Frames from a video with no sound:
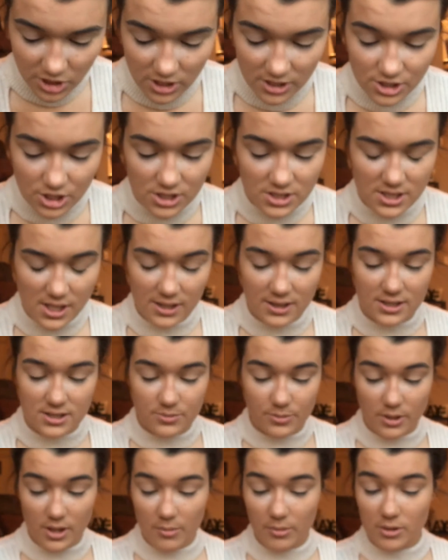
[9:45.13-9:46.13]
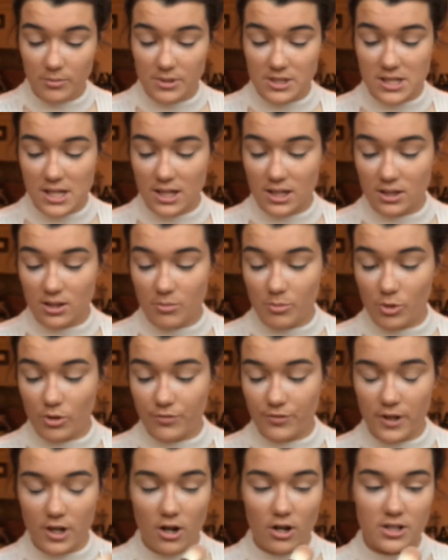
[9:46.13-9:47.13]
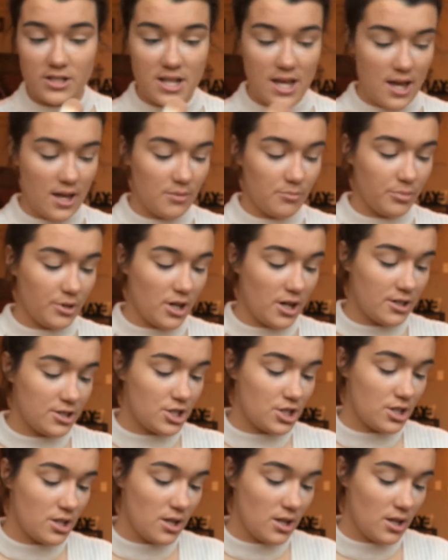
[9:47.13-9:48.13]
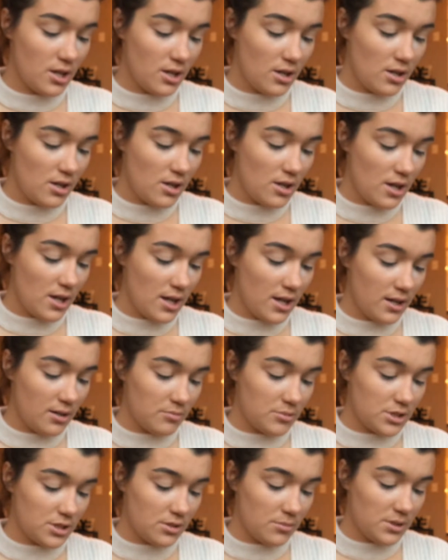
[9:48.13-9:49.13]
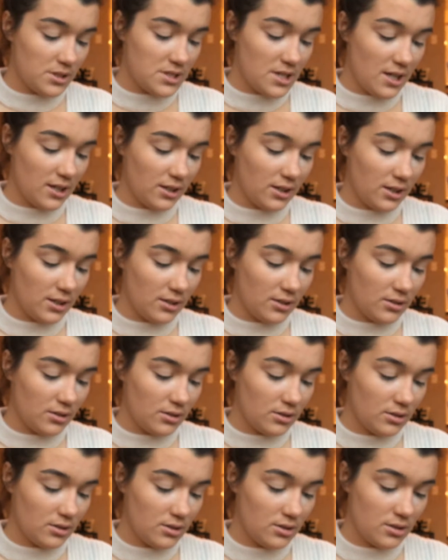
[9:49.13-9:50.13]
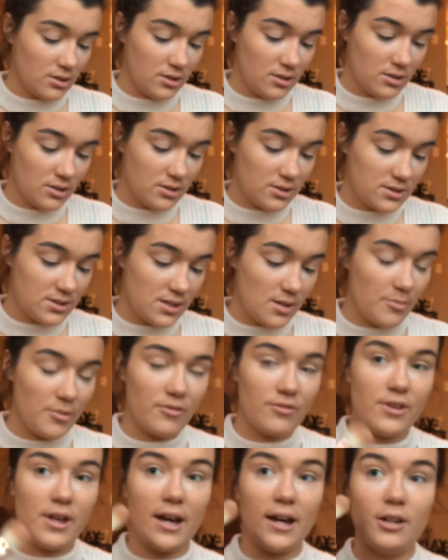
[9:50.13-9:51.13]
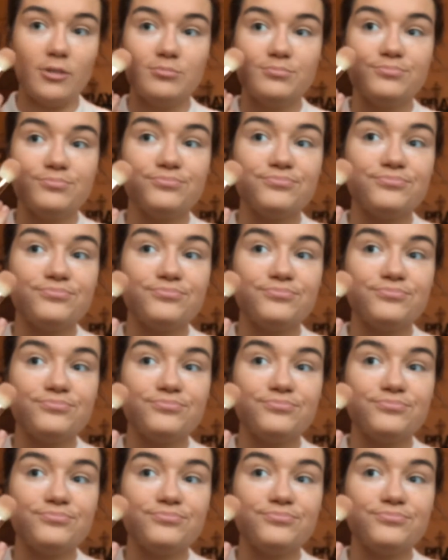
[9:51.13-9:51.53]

Let's just take this one. I'm going to be taking the Morphe R10 brush, and I'm just going to be taking some of that